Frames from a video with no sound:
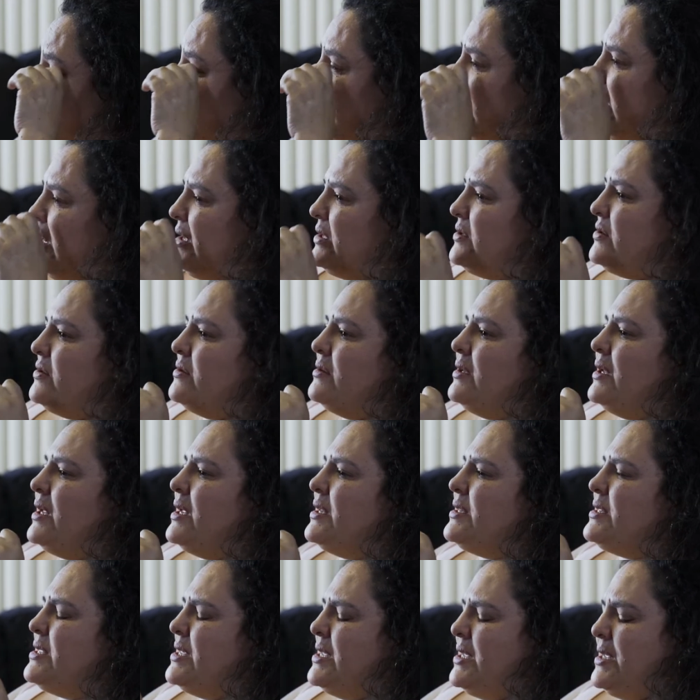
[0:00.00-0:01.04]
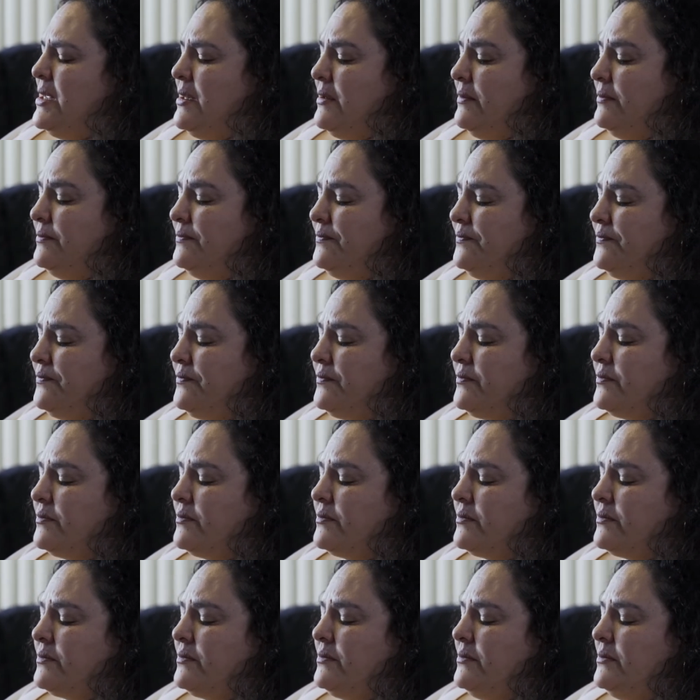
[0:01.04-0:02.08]
when I turned 18,
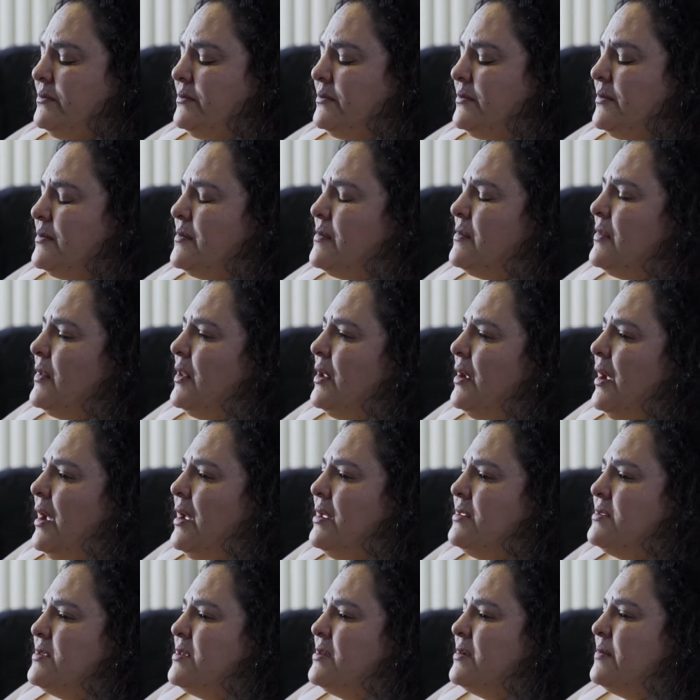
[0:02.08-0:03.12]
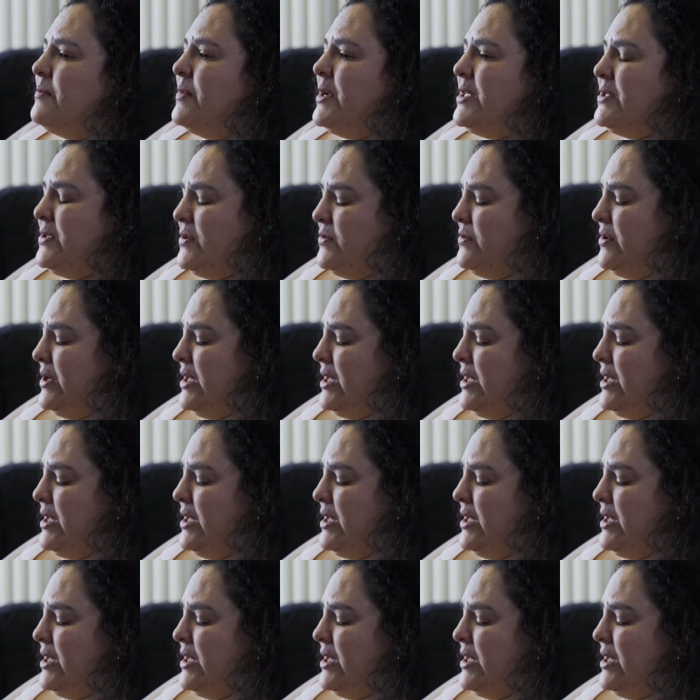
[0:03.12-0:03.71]
I took my two